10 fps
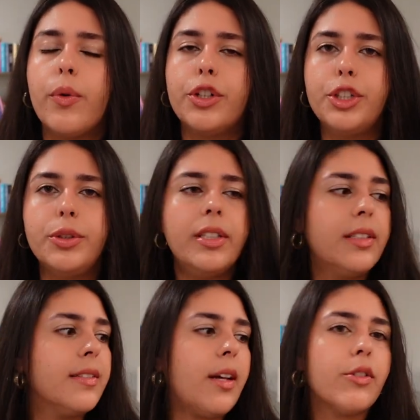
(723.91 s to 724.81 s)
There are two
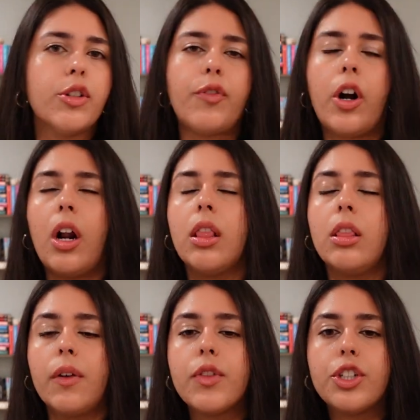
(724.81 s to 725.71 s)
seasons out so far.
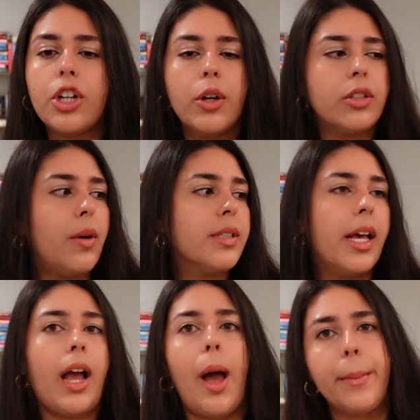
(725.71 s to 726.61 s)
Love the show. So I was
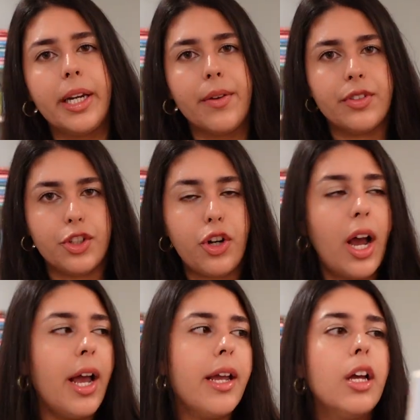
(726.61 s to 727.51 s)
like, I'm gonna give this a
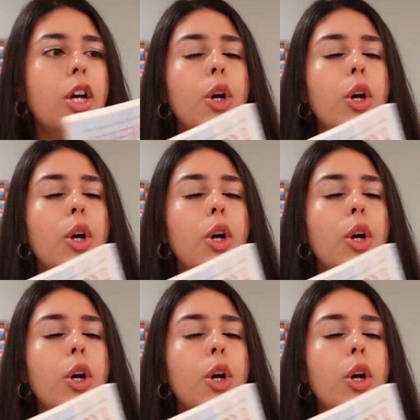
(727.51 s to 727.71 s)
try.